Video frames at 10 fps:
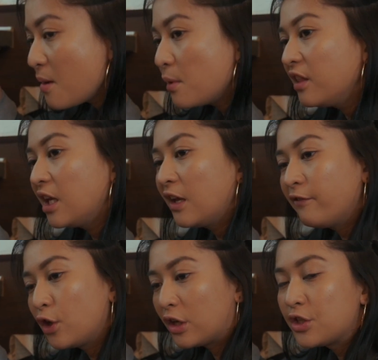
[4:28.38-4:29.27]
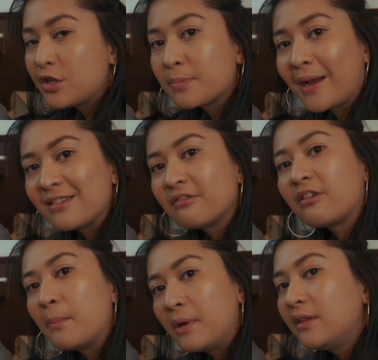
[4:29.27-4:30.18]
And I think if you're into spicy
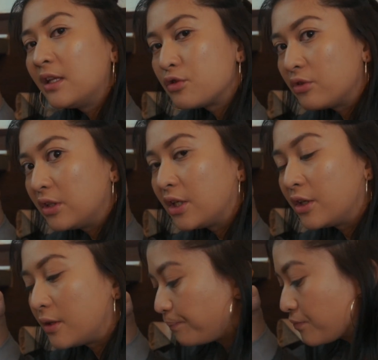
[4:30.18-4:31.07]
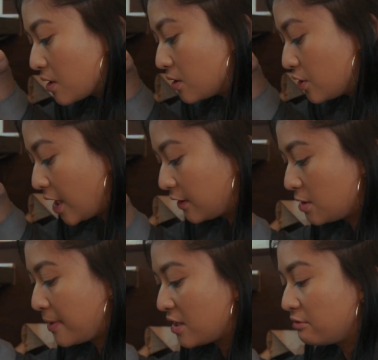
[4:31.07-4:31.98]
ramen, it's really good to get the
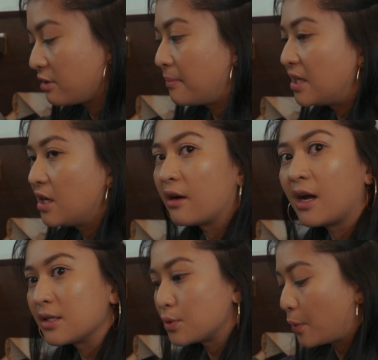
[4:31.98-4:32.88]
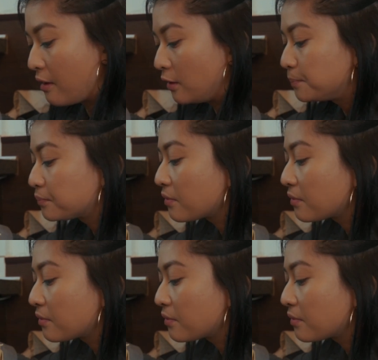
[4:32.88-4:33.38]
spicy ramen here as well.